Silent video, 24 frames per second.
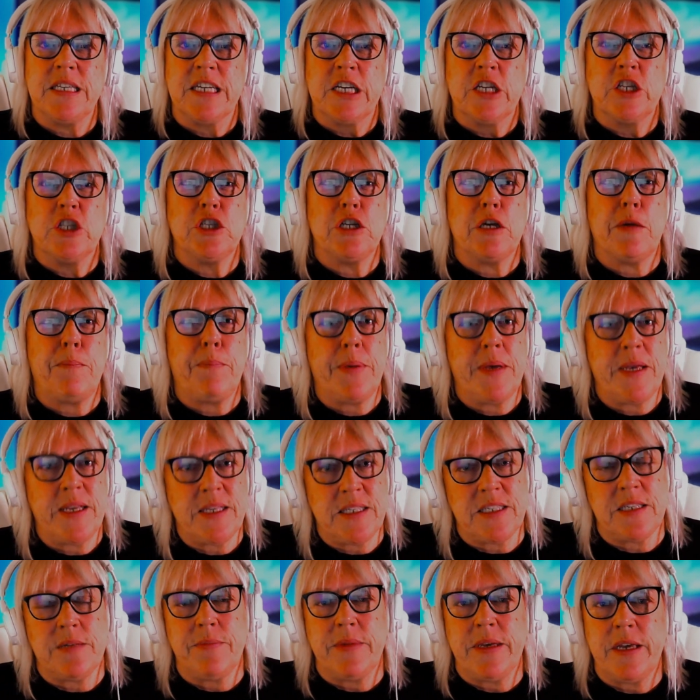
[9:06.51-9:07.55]
Because you're
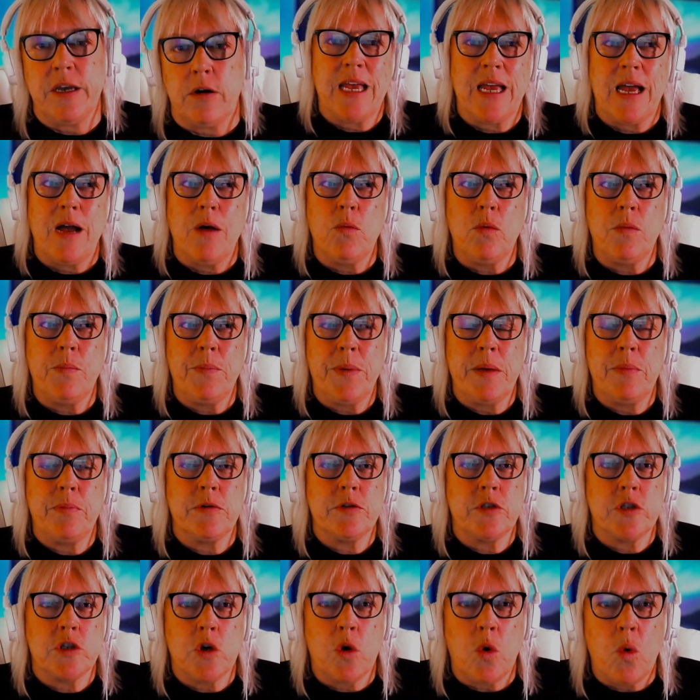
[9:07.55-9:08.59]
pissing me off. I want people
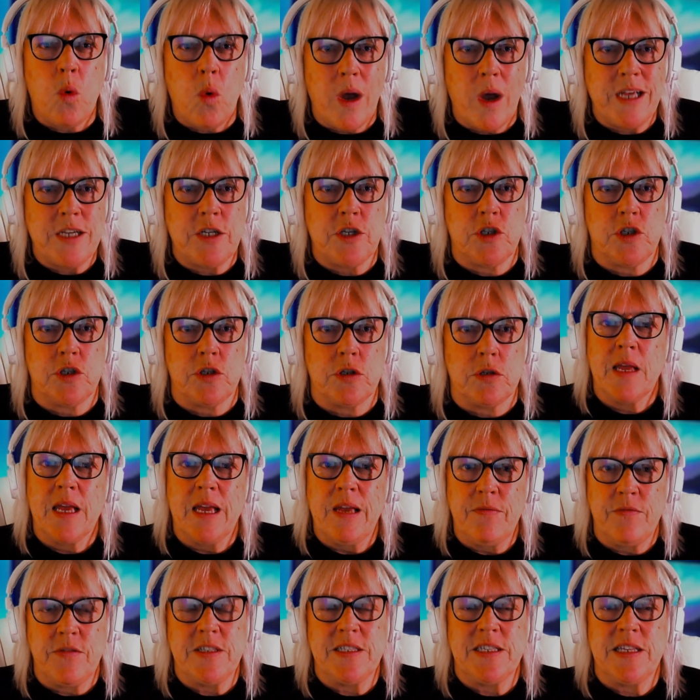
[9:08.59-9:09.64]
to question
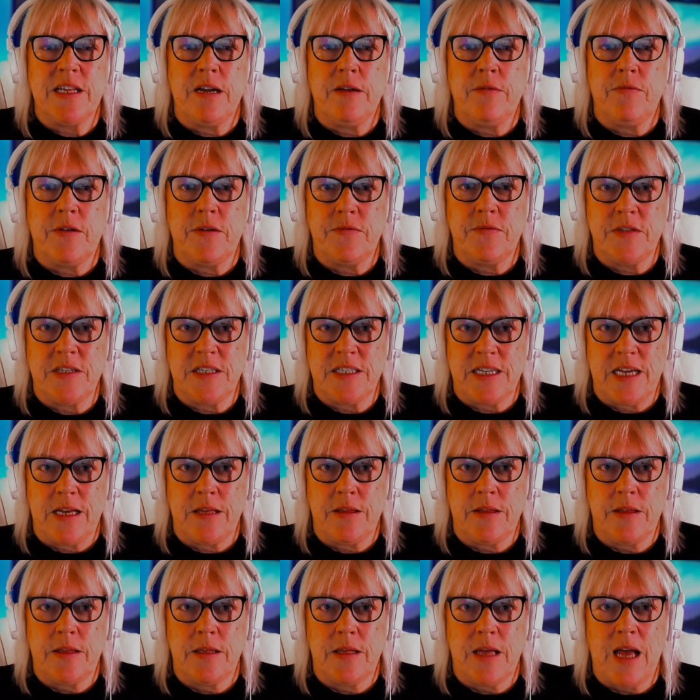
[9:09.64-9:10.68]
if there's life after
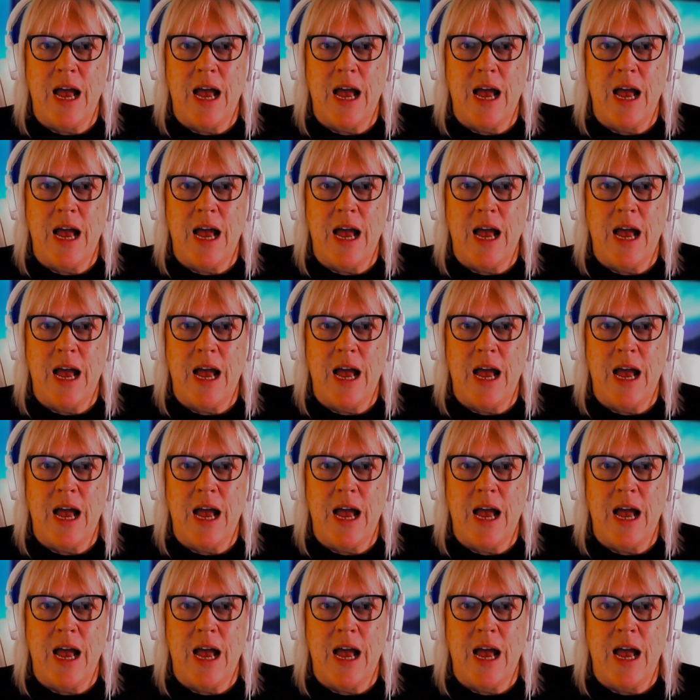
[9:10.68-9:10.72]
death.